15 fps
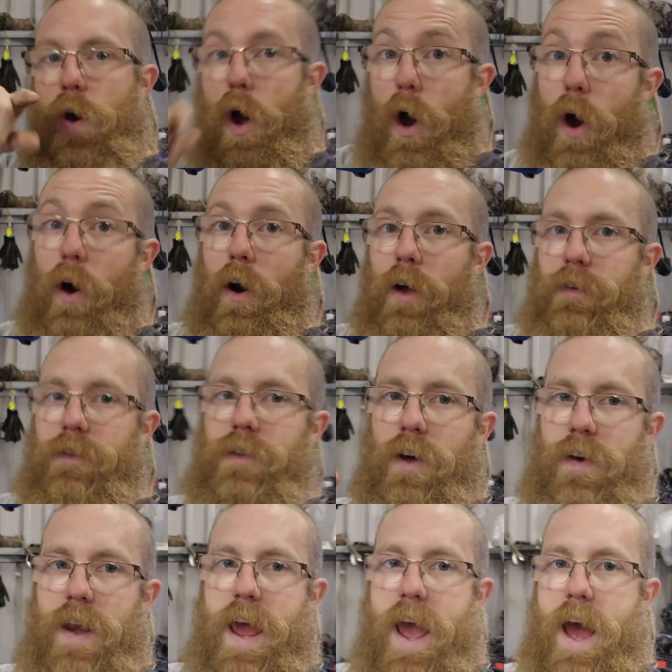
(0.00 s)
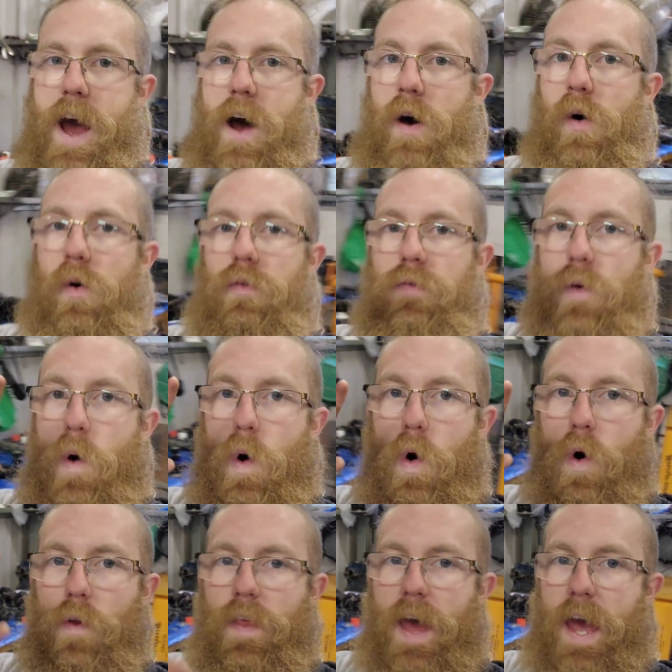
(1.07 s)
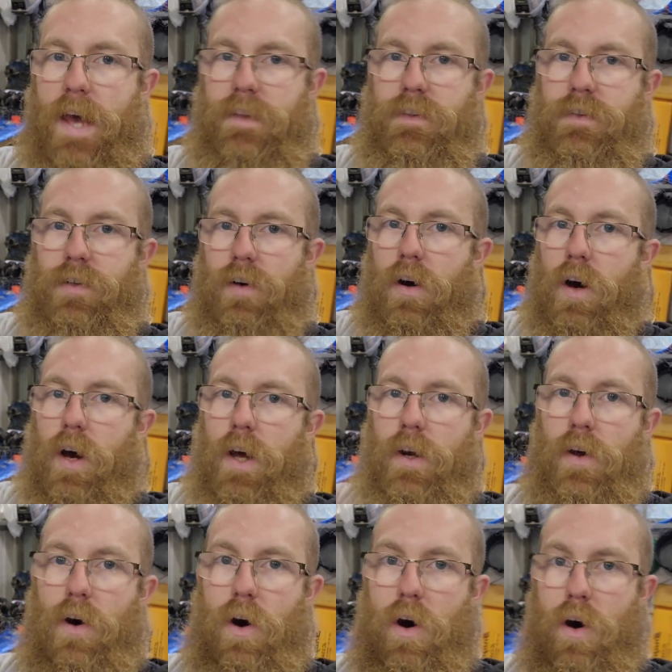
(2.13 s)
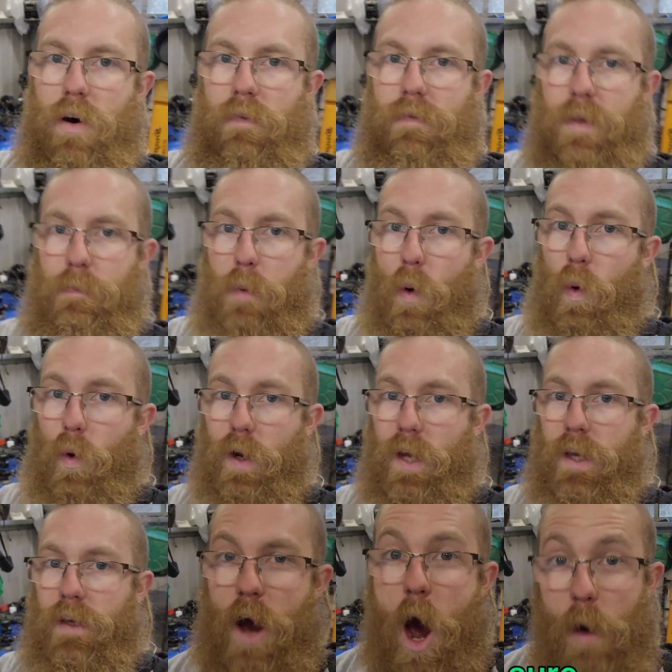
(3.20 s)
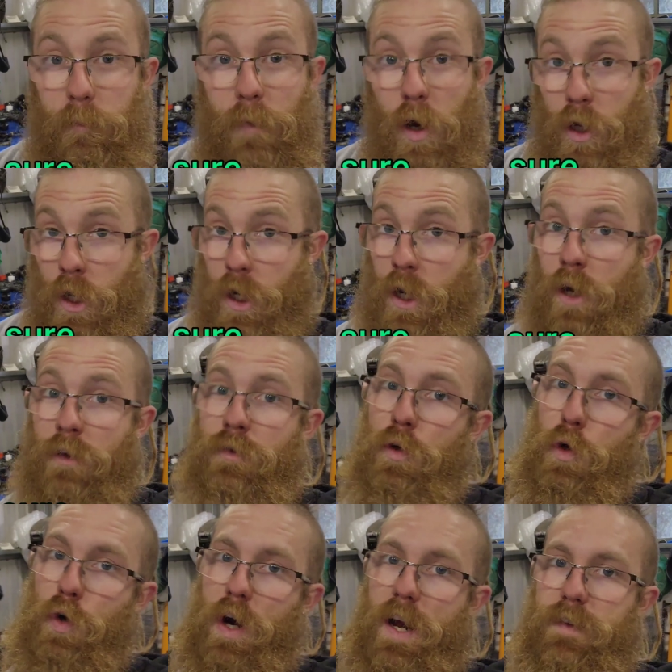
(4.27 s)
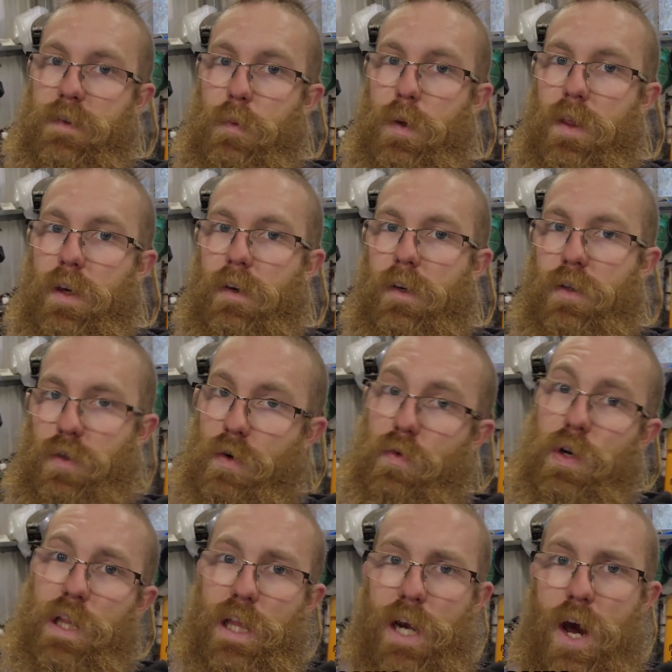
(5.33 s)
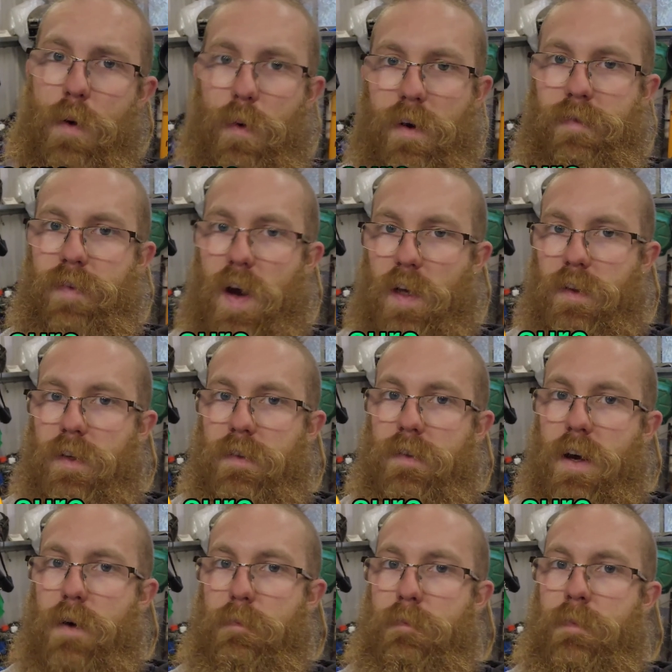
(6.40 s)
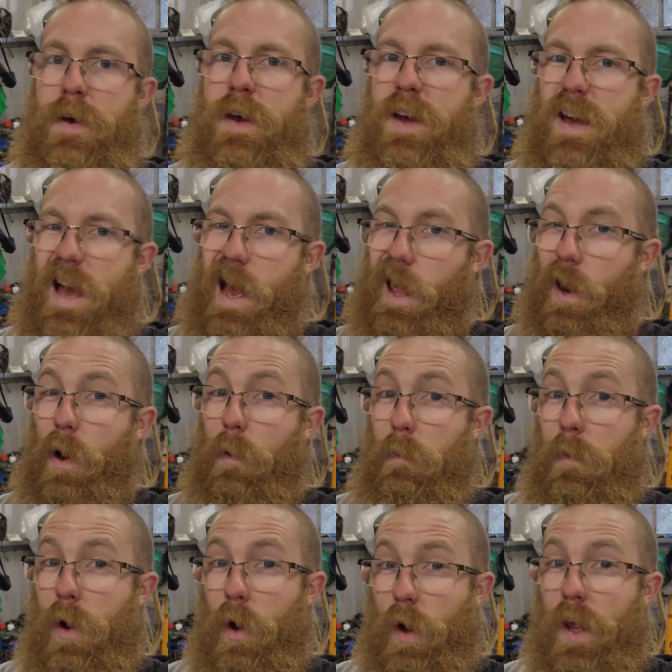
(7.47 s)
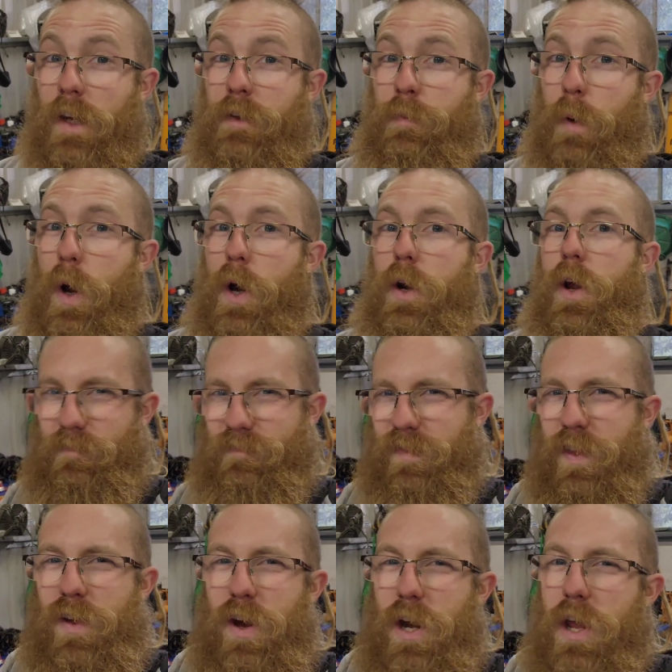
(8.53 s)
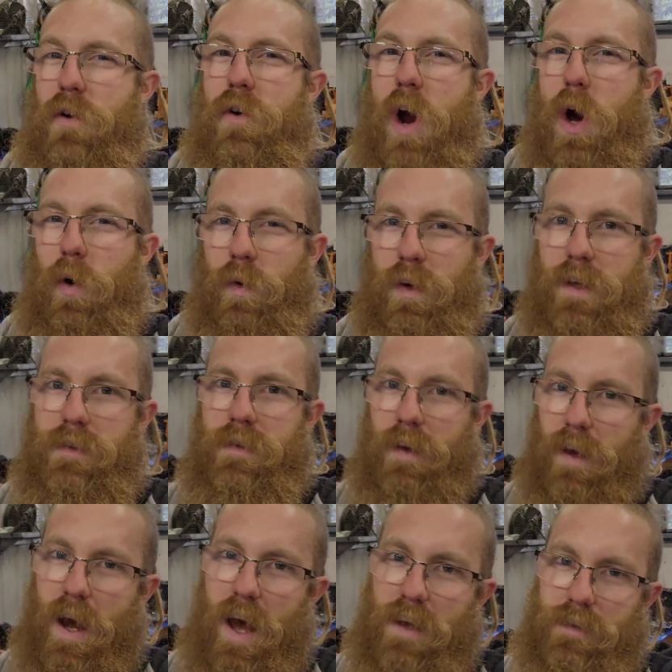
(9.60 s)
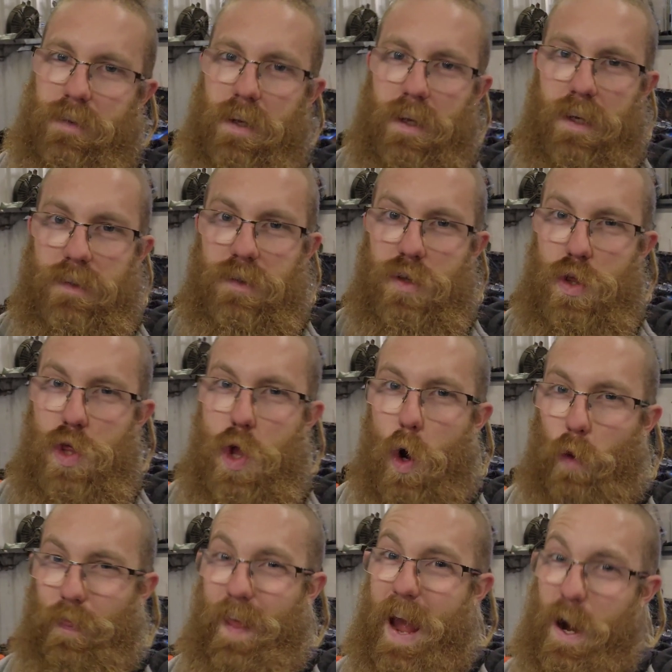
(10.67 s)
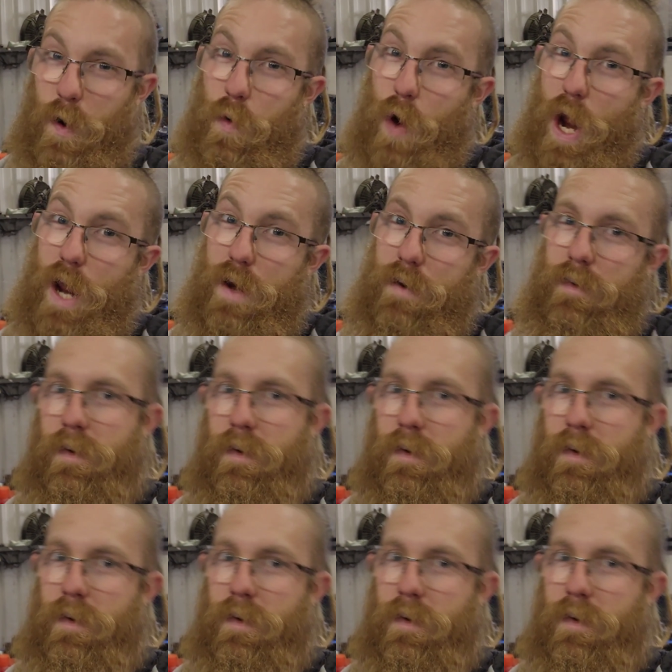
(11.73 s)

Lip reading: Alright, so now for the head side of the porting, I'm not going to go too crazy with it because I really don't want to fuck this up, and I'm not an expert. 30-year-old Nissan casting, it's not that great.